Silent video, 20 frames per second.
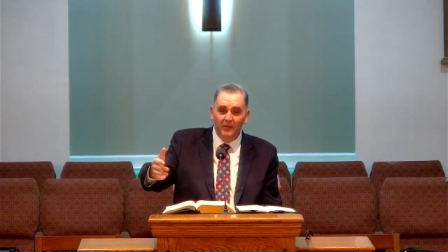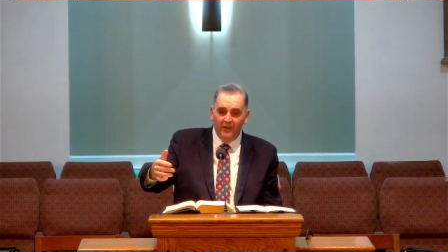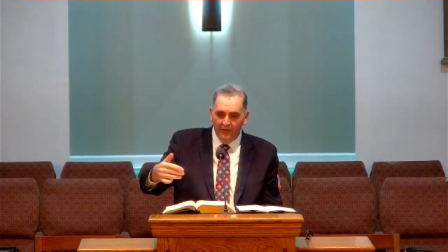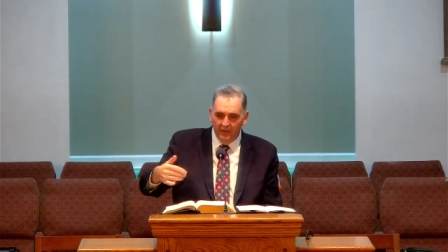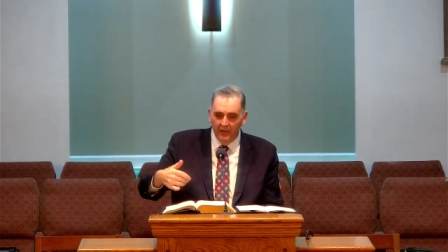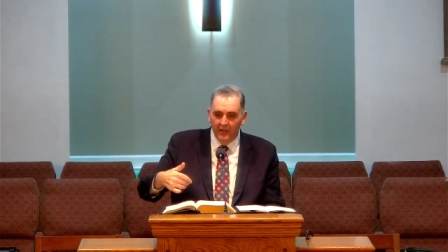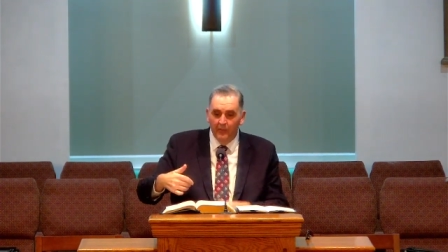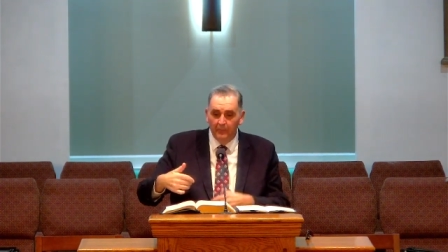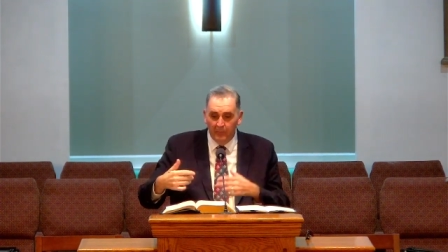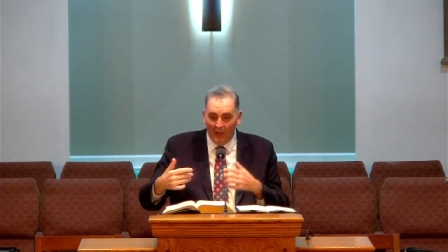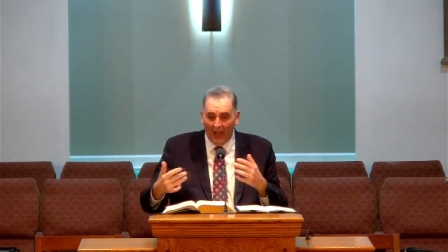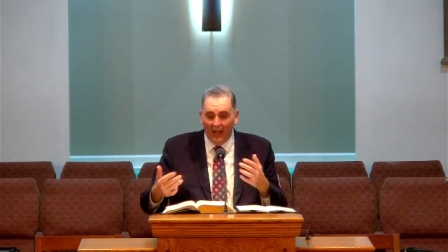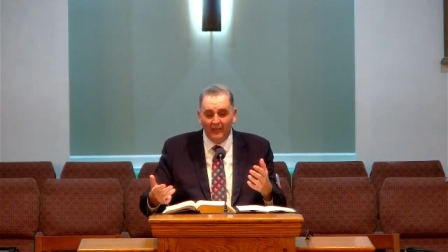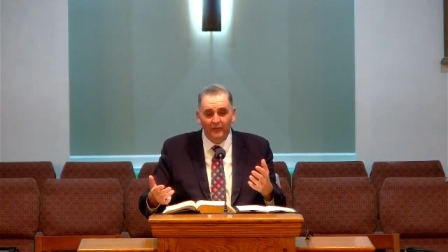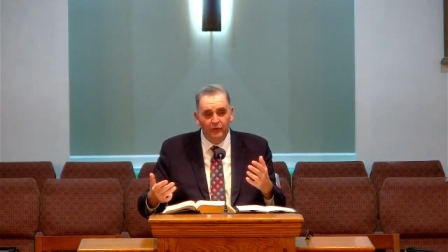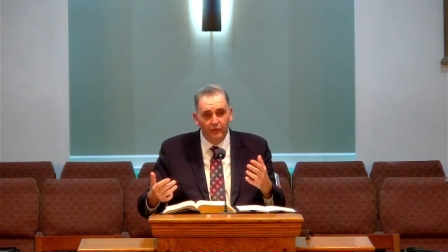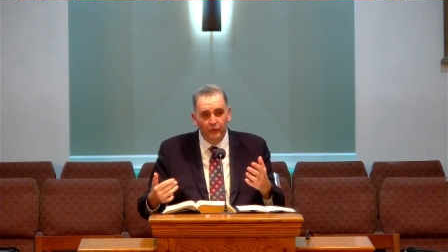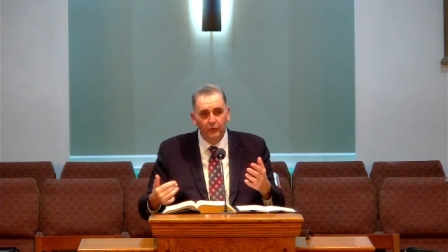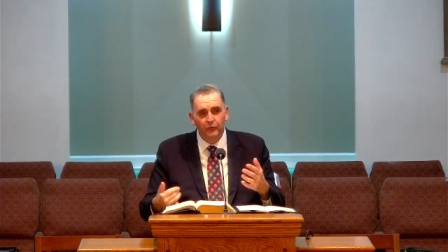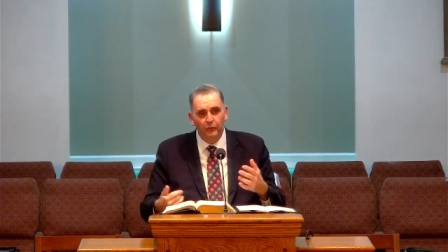the
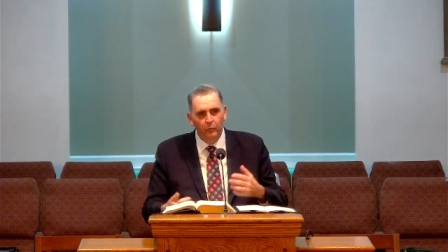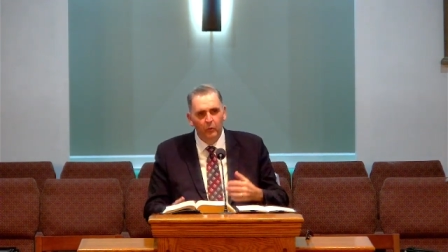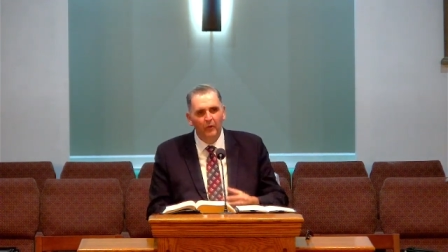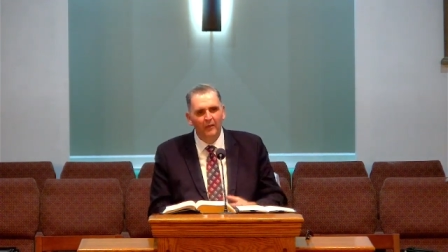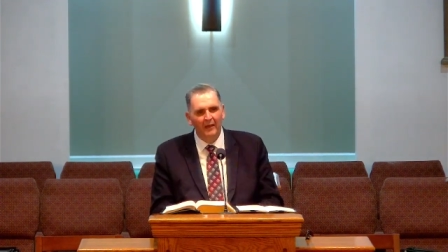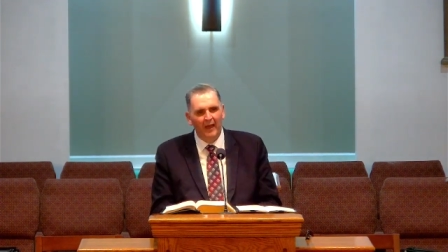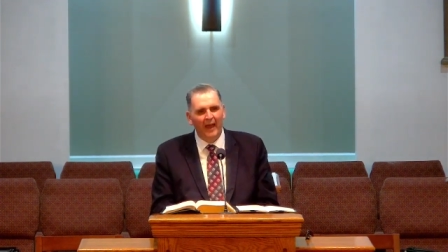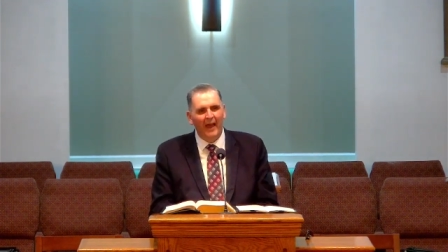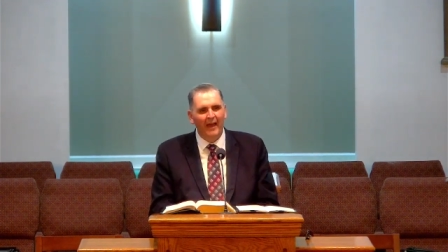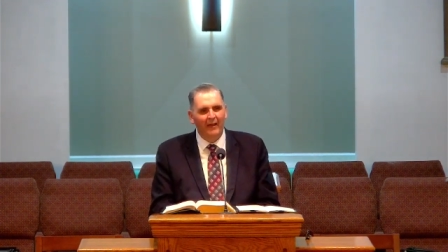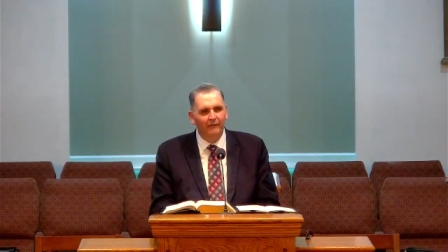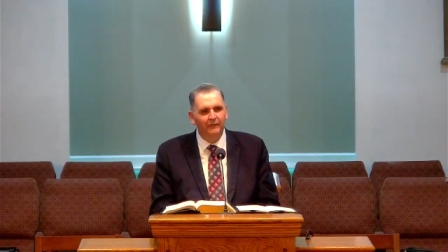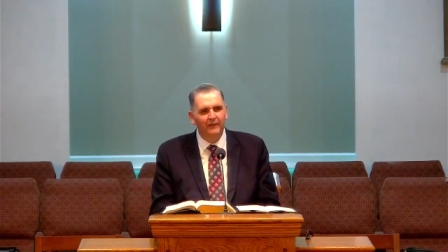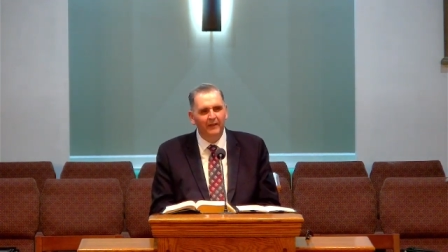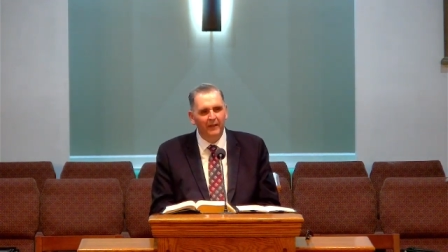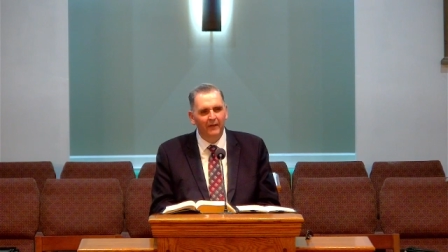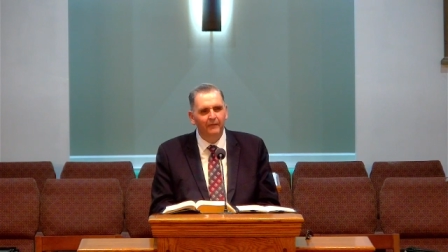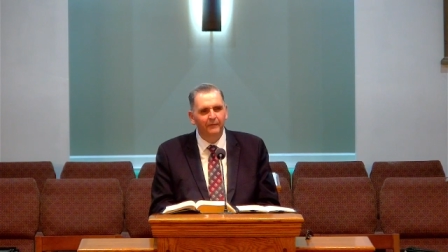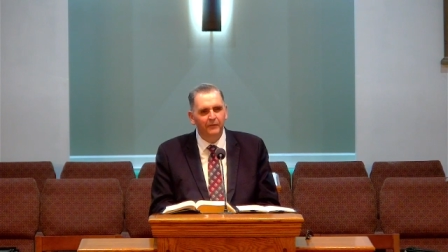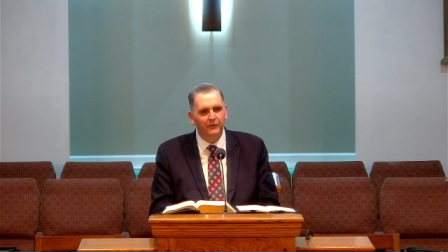apostles would have
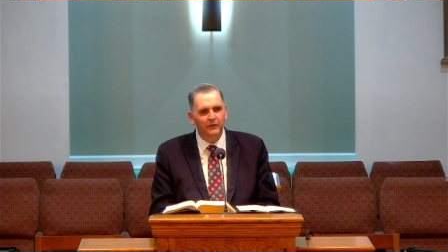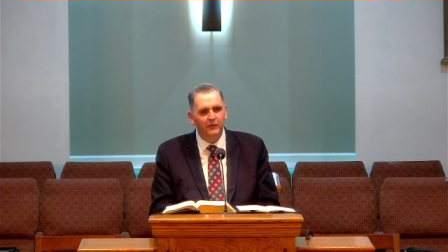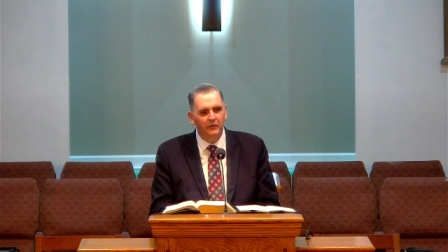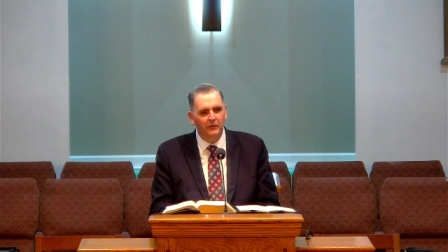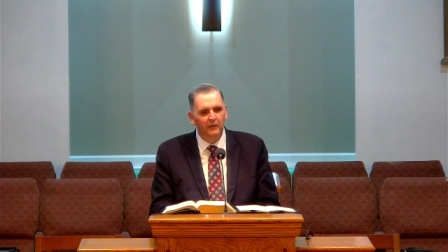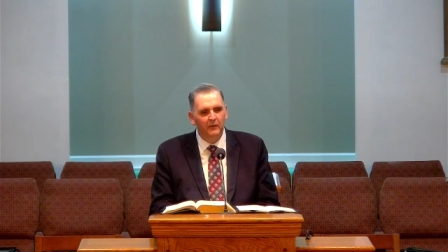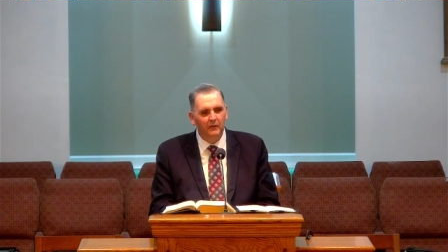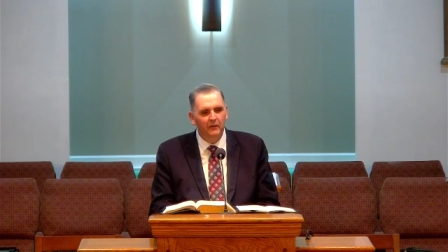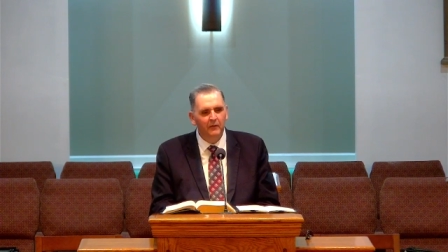gifts.